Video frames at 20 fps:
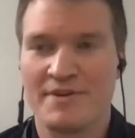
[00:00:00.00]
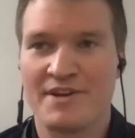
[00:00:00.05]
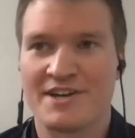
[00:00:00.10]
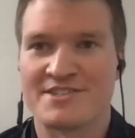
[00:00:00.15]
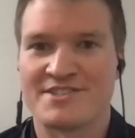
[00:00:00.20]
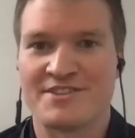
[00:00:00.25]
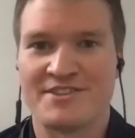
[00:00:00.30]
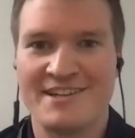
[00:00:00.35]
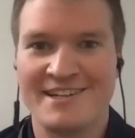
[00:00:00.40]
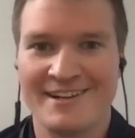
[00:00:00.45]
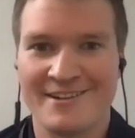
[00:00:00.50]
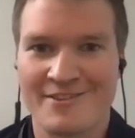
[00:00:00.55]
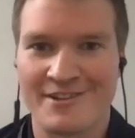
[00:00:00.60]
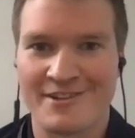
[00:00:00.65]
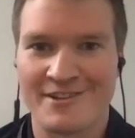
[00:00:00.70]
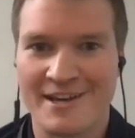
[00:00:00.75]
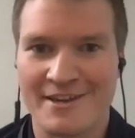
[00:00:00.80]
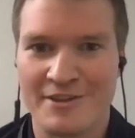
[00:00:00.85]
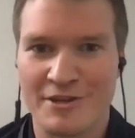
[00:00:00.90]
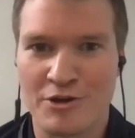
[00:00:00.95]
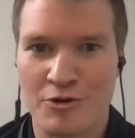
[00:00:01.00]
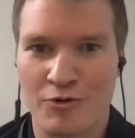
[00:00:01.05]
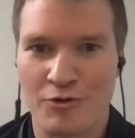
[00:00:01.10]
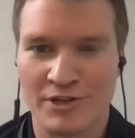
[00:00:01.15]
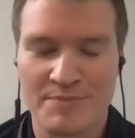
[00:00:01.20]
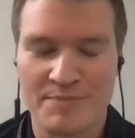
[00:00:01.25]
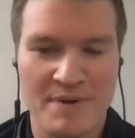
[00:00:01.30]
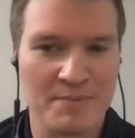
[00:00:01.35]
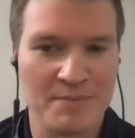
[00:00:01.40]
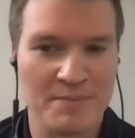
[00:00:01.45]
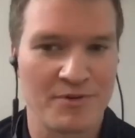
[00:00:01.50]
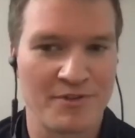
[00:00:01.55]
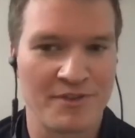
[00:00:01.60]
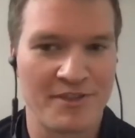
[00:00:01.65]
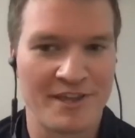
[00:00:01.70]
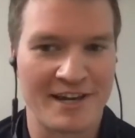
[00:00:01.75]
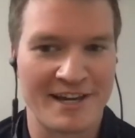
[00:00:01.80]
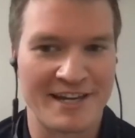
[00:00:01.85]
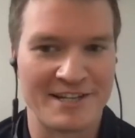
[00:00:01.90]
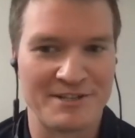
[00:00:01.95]
because at the end of the day, the only people
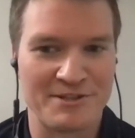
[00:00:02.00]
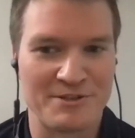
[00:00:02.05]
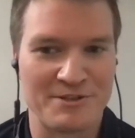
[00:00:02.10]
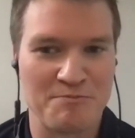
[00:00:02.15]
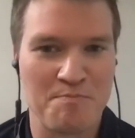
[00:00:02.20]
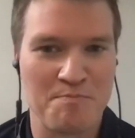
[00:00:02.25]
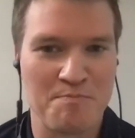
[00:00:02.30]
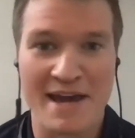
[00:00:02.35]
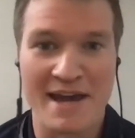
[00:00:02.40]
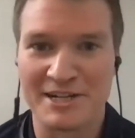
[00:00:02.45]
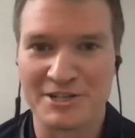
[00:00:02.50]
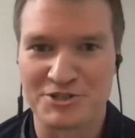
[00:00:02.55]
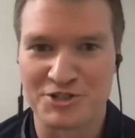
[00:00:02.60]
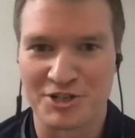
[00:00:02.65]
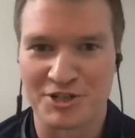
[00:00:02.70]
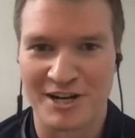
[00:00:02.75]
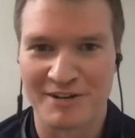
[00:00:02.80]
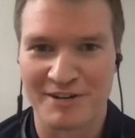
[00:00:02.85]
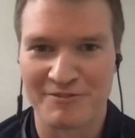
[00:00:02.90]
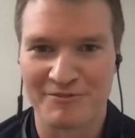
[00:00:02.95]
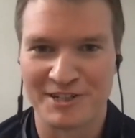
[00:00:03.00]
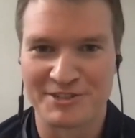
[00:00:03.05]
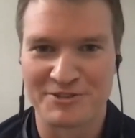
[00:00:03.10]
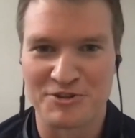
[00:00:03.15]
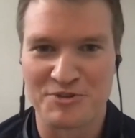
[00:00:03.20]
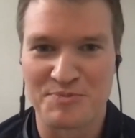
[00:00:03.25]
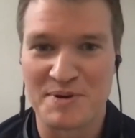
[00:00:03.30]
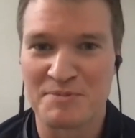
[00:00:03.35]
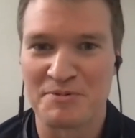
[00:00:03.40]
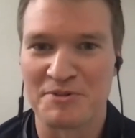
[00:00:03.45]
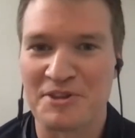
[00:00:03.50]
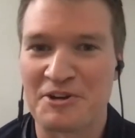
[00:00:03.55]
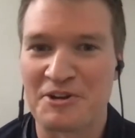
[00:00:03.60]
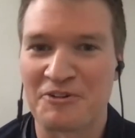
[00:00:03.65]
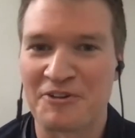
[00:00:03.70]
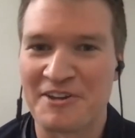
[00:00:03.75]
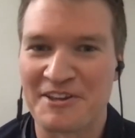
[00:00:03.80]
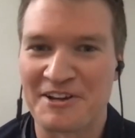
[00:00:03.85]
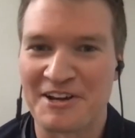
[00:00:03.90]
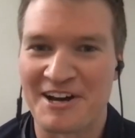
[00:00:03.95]
that can manage a conflict are the people that
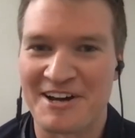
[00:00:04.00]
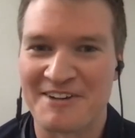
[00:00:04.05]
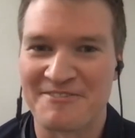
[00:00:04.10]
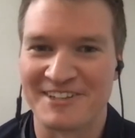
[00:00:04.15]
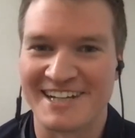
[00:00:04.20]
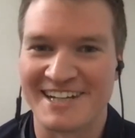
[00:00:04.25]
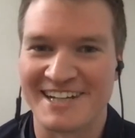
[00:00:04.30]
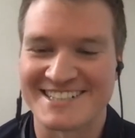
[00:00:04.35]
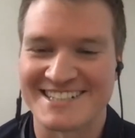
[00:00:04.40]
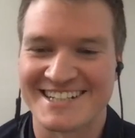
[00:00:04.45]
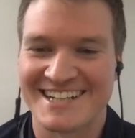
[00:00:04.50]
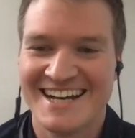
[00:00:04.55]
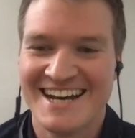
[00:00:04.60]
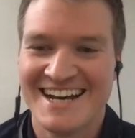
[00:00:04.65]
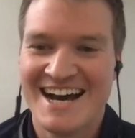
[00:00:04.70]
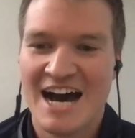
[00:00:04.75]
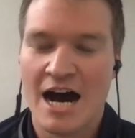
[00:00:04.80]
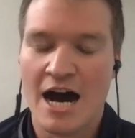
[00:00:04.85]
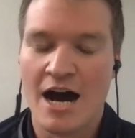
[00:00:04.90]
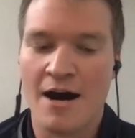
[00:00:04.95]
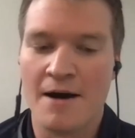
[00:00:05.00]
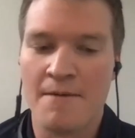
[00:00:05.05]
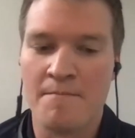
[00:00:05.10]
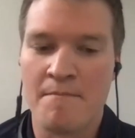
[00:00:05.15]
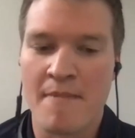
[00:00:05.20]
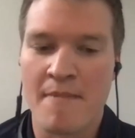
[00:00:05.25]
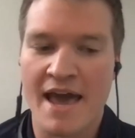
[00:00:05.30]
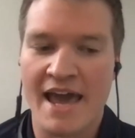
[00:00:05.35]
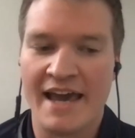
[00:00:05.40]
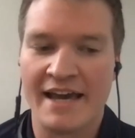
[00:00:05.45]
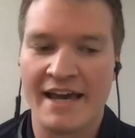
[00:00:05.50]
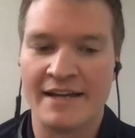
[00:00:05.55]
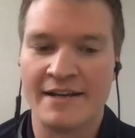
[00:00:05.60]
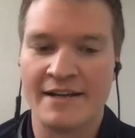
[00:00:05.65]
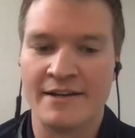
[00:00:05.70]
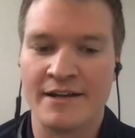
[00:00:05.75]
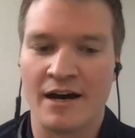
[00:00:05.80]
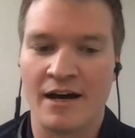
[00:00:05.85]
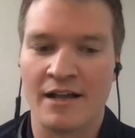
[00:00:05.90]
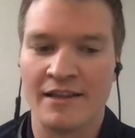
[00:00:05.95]
are in the conflict, um,
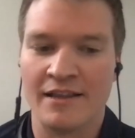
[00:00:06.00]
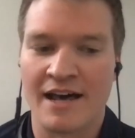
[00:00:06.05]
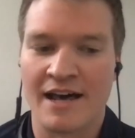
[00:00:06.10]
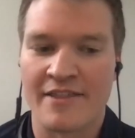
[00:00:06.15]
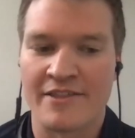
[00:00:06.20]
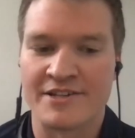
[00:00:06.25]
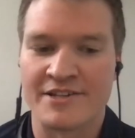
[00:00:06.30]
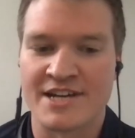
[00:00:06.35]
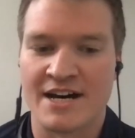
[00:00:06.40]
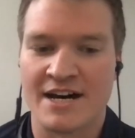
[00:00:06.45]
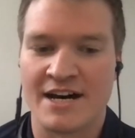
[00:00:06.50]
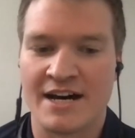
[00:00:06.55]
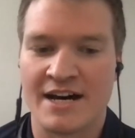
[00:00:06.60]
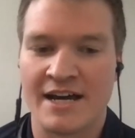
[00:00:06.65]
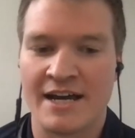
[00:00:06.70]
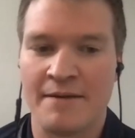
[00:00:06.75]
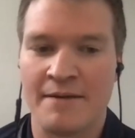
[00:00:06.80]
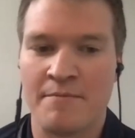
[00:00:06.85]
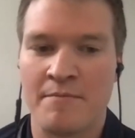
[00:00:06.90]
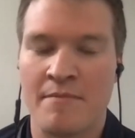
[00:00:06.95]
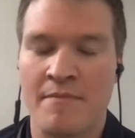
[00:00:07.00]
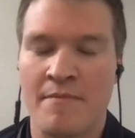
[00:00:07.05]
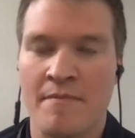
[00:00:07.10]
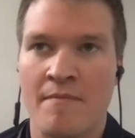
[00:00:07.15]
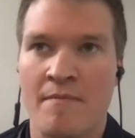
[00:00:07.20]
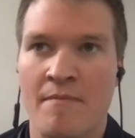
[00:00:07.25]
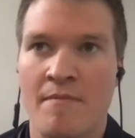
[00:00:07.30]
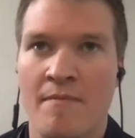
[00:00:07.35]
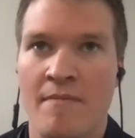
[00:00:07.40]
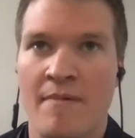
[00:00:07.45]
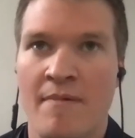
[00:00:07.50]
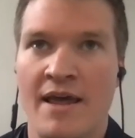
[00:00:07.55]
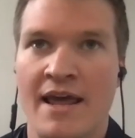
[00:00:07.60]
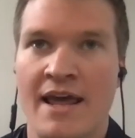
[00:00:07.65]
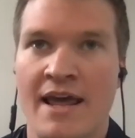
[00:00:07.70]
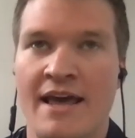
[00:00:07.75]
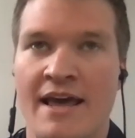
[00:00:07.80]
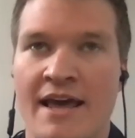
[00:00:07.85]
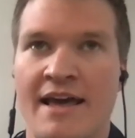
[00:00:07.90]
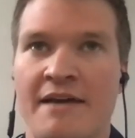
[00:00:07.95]
and a lot of the time,
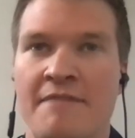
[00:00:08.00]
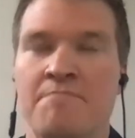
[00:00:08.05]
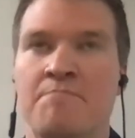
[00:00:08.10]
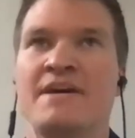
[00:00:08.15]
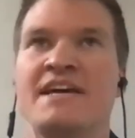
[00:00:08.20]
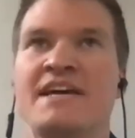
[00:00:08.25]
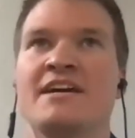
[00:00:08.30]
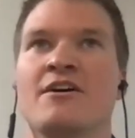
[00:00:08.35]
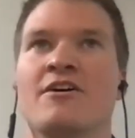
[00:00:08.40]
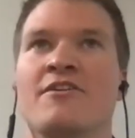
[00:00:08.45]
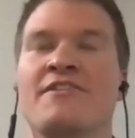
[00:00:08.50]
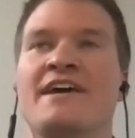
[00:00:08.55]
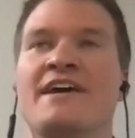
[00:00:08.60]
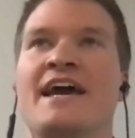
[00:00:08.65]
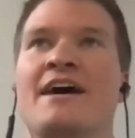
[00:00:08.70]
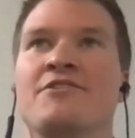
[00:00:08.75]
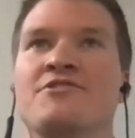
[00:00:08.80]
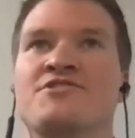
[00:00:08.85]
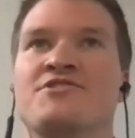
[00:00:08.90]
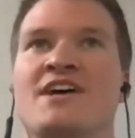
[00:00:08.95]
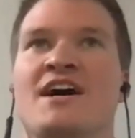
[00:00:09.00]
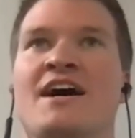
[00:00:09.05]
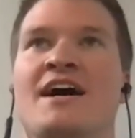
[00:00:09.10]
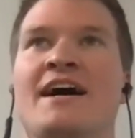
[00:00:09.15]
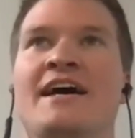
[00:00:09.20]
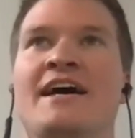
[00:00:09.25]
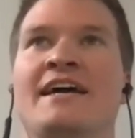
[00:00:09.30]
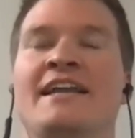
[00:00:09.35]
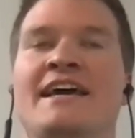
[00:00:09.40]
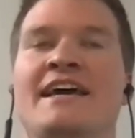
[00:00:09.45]
it, it being on the outside,